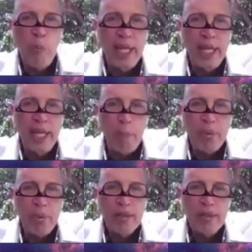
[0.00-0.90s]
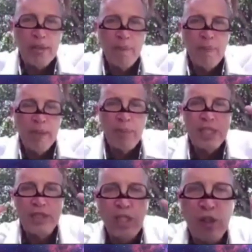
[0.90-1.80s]
opening up.
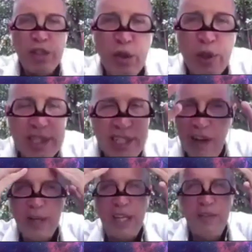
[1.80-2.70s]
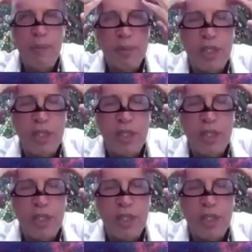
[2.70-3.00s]
Because young students haven't given